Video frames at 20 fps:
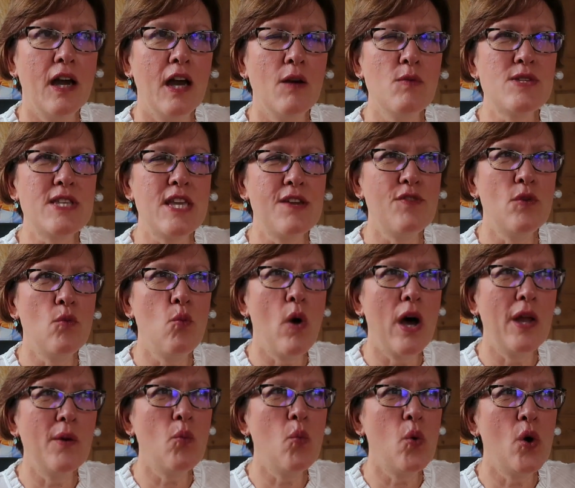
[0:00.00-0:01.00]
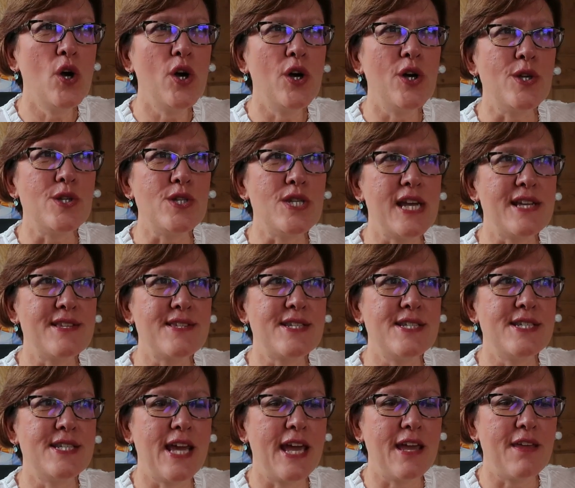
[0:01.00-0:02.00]
I was given one word
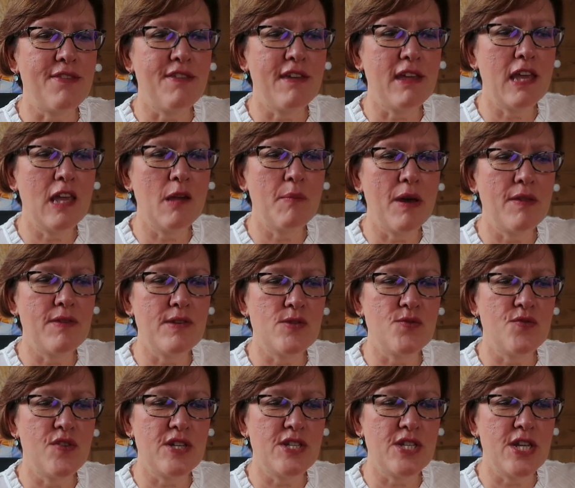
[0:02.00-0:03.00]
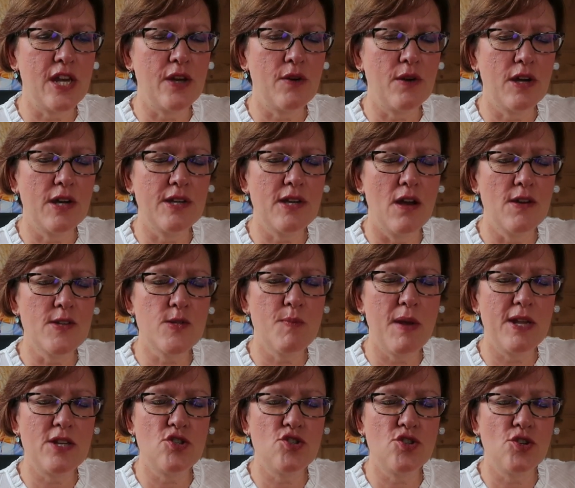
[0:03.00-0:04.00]
yesterday, thinking about this video. I asked
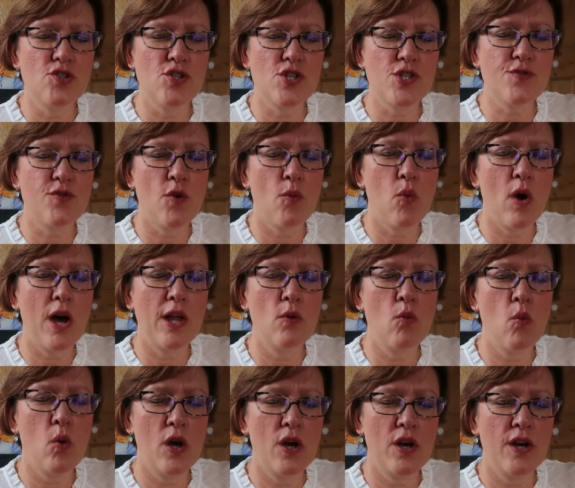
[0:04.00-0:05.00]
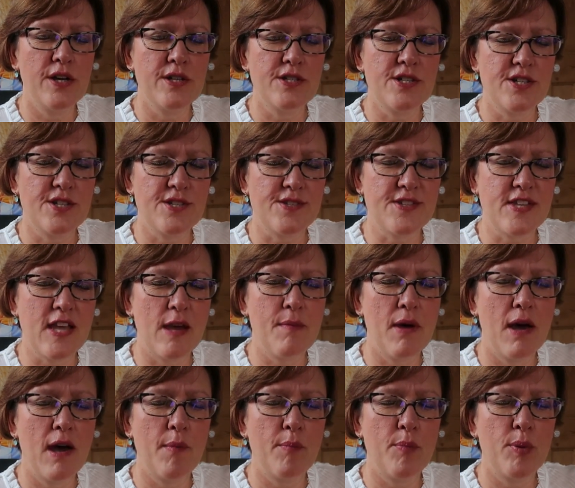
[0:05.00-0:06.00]
Metatron just for one word to
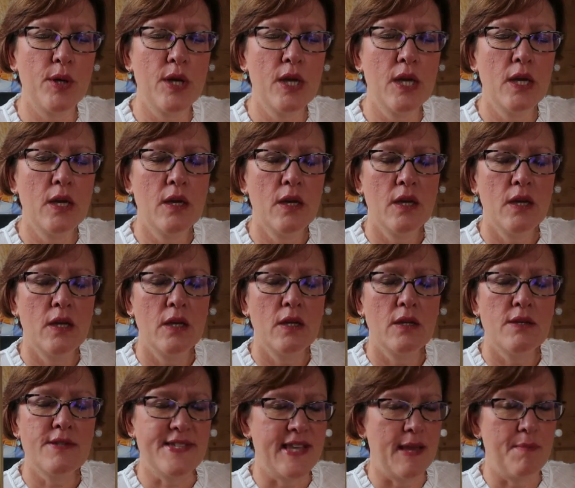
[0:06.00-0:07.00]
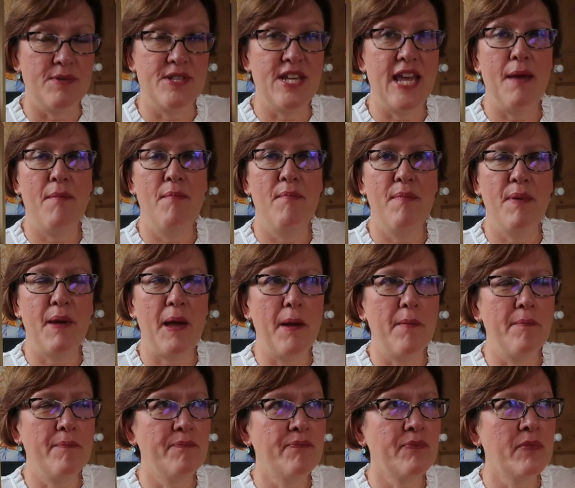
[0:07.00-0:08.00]
sum up
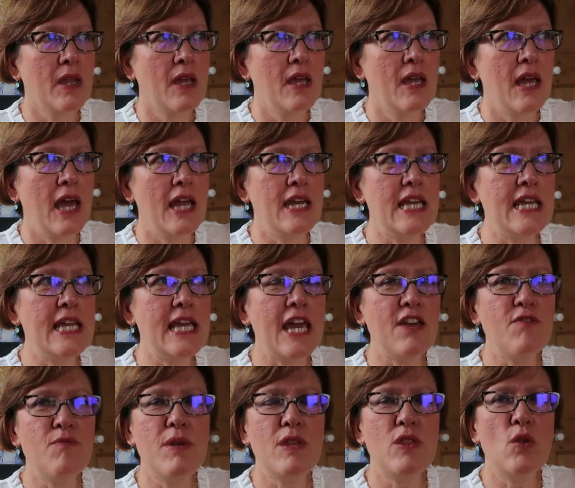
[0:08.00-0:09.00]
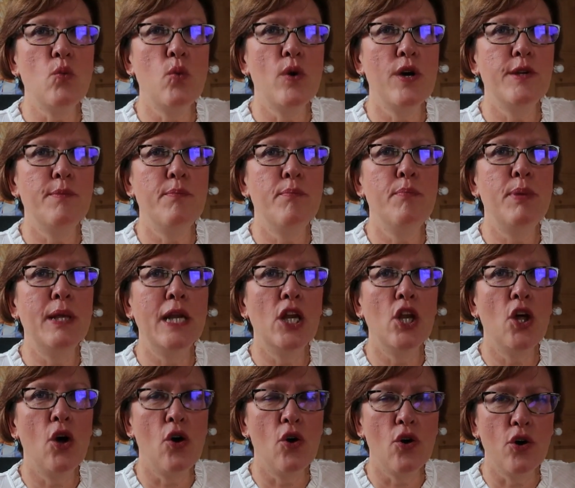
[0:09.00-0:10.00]
September. And he gave me the word
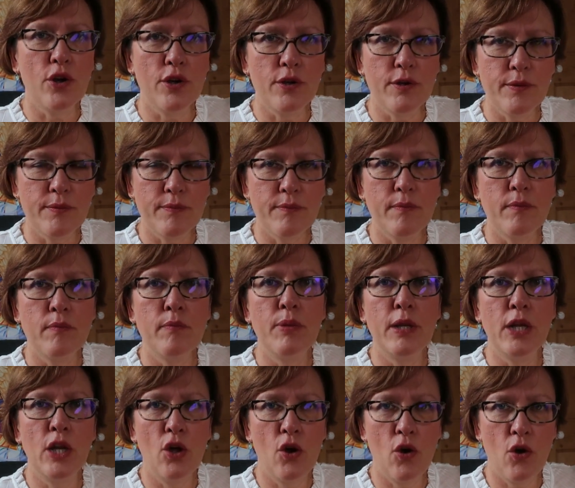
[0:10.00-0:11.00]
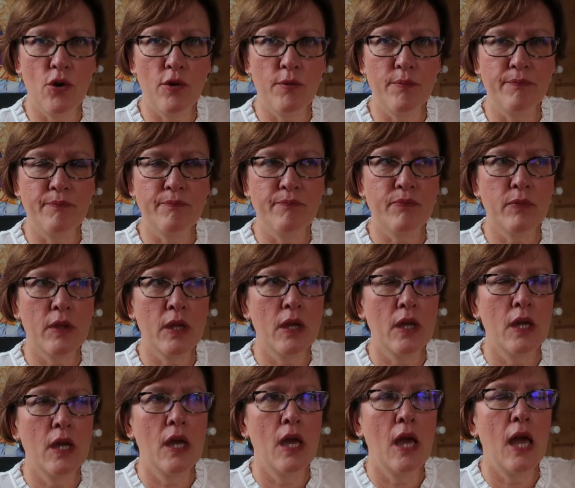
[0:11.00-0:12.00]
belong, belong.
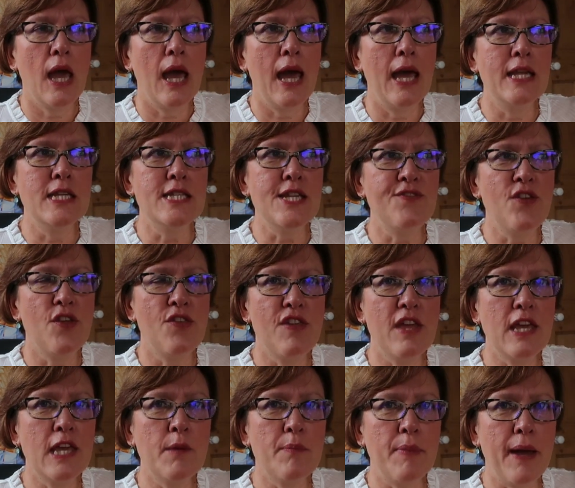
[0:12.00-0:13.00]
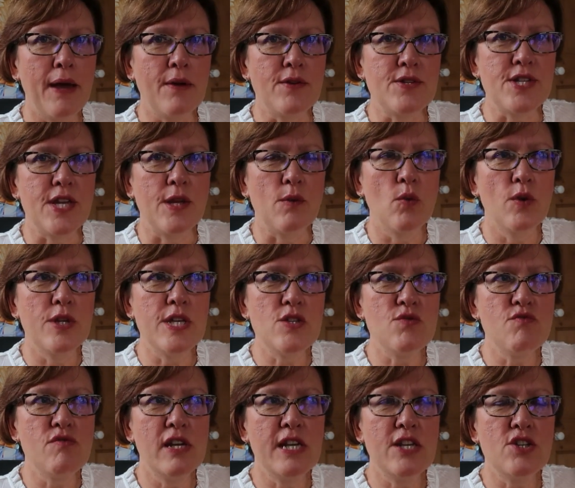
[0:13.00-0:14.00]
And if you think about it, what
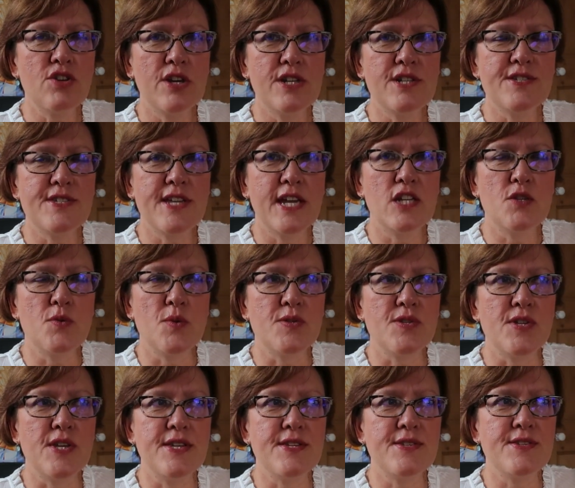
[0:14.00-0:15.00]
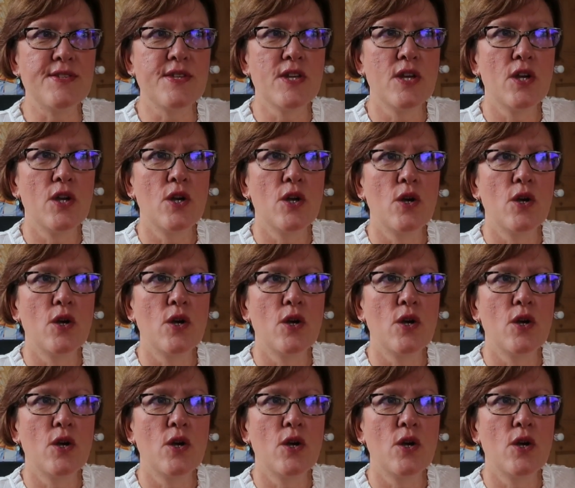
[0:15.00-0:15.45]
he's really trying to say to us is,